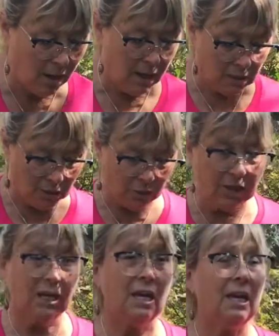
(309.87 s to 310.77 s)
So the
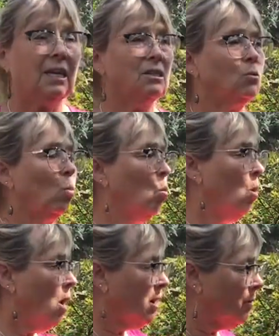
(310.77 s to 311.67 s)
key is
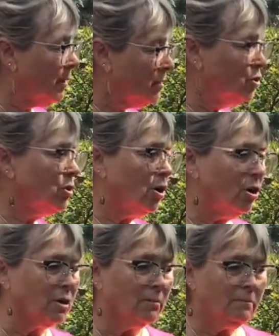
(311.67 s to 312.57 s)
walk around your
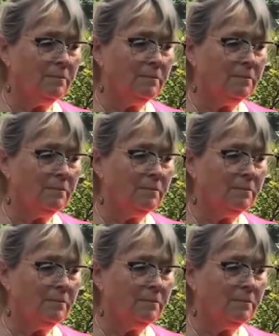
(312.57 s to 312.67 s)
garden,